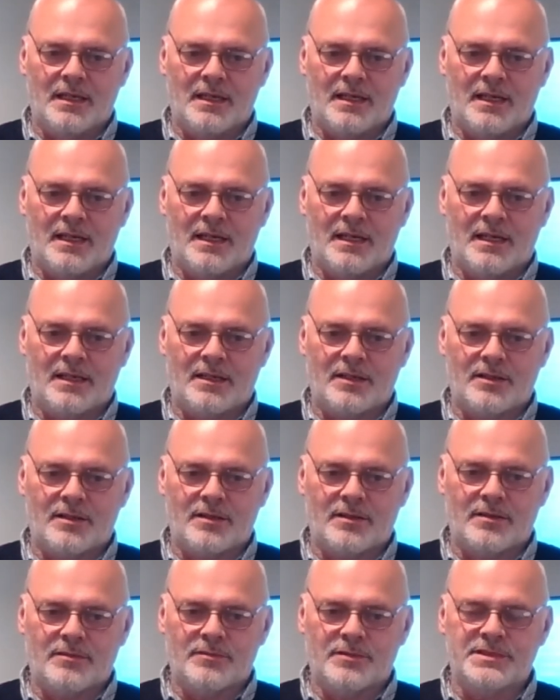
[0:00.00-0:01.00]
uh,
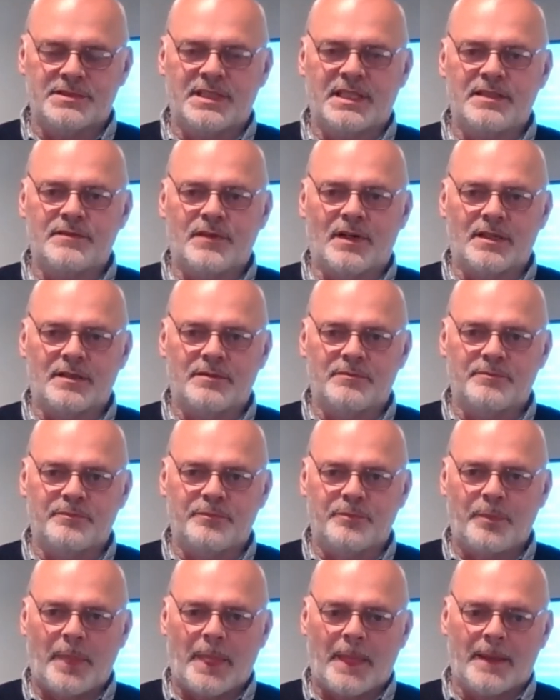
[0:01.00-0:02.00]
receiver.
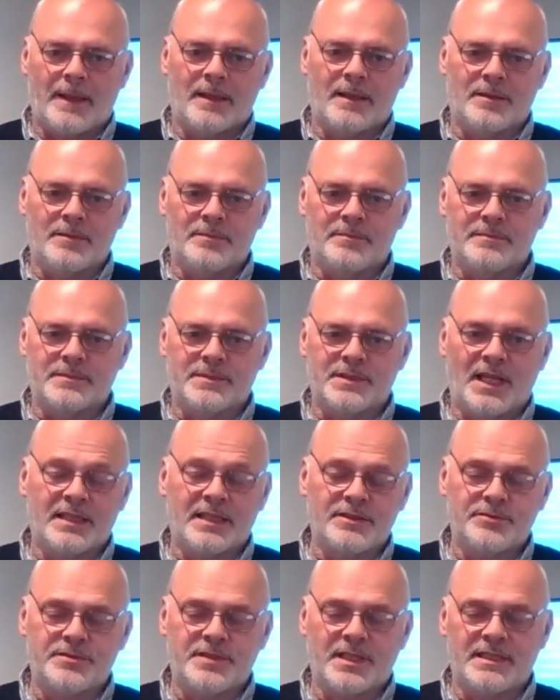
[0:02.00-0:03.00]
Um,
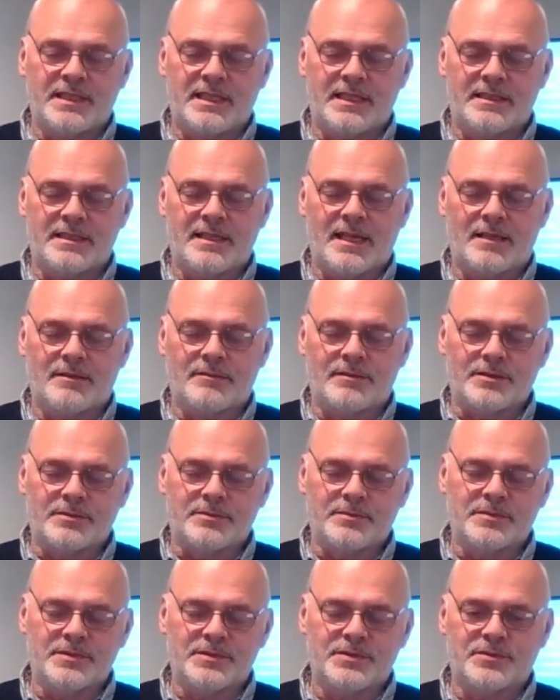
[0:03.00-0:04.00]
and you didn't need an
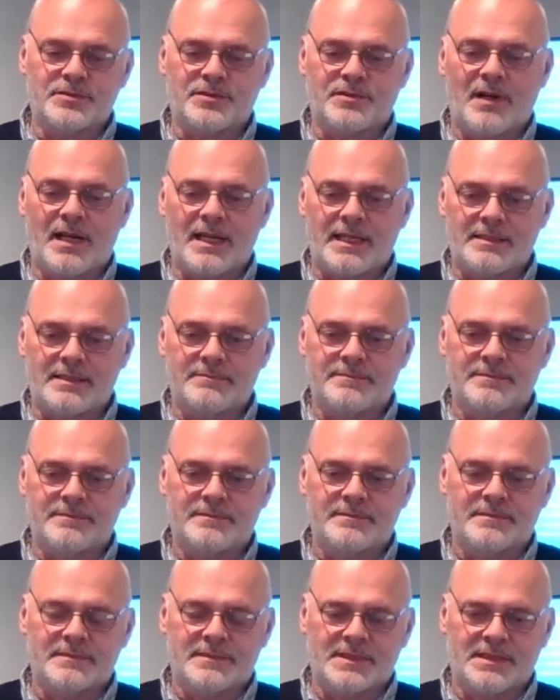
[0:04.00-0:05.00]
aerial, which is great,
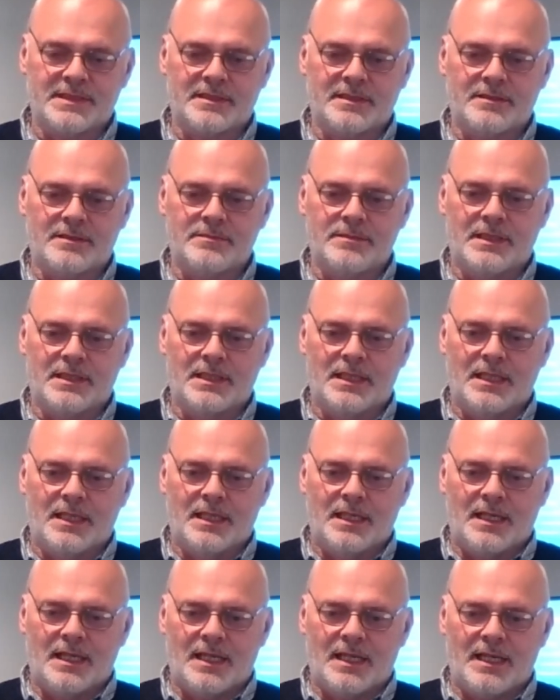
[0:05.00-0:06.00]
you know.
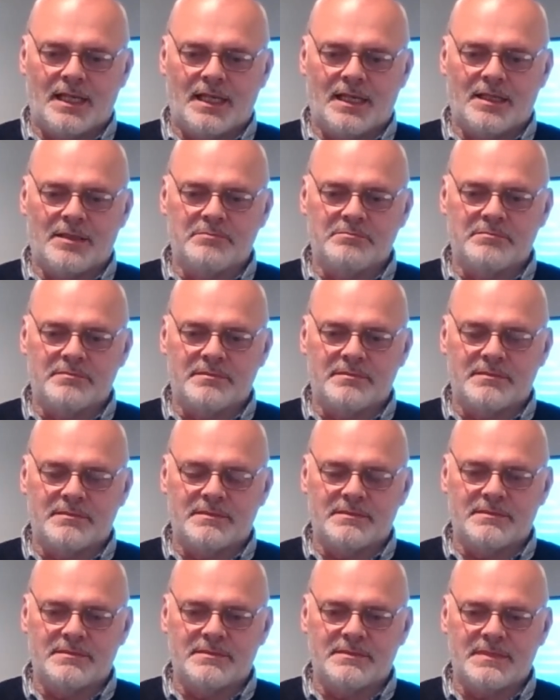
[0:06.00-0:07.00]
Um,
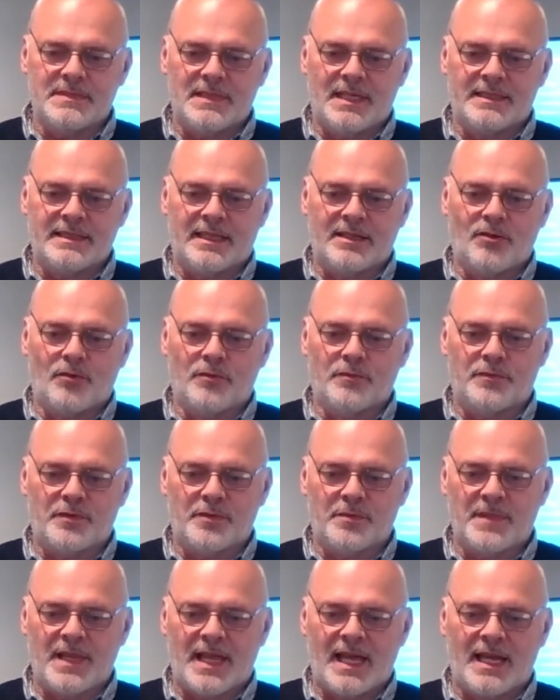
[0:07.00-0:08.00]
and then on
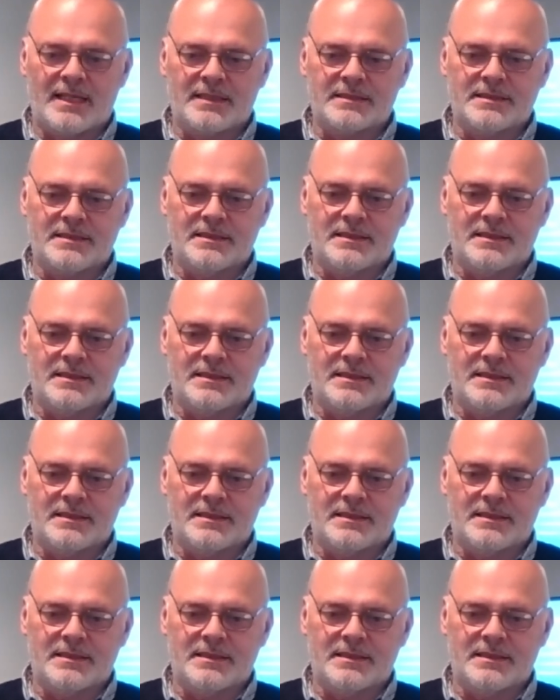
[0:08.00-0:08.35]
from that,